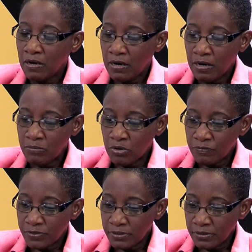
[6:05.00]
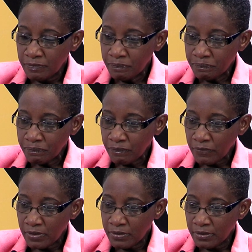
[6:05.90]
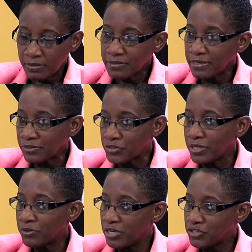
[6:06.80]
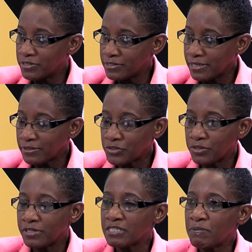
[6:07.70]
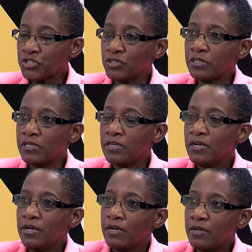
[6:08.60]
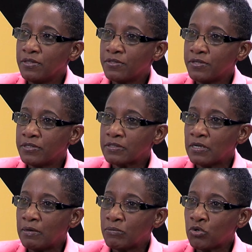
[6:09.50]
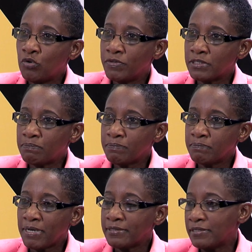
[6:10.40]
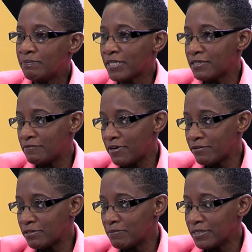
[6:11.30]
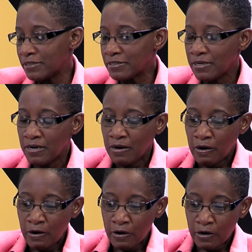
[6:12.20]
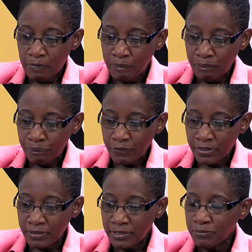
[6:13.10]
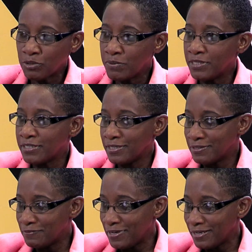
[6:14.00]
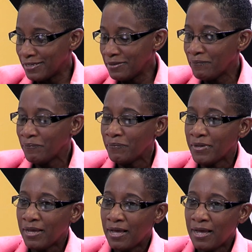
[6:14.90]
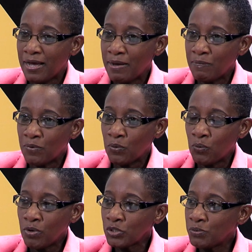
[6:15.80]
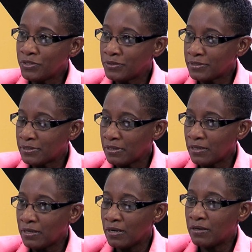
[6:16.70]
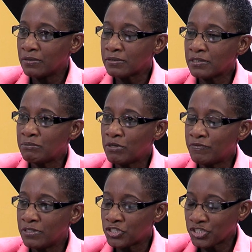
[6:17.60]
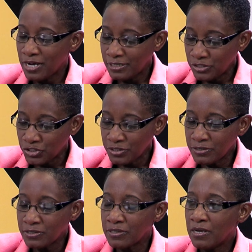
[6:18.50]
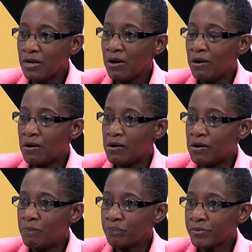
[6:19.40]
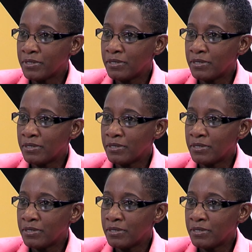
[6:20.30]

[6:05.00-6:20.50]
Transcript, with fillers: um, of the, the, the sector, education sector, especially in this um, COVID pandemic environment, um, seems to be intensifying. Um, what would you say are some of the challenges um,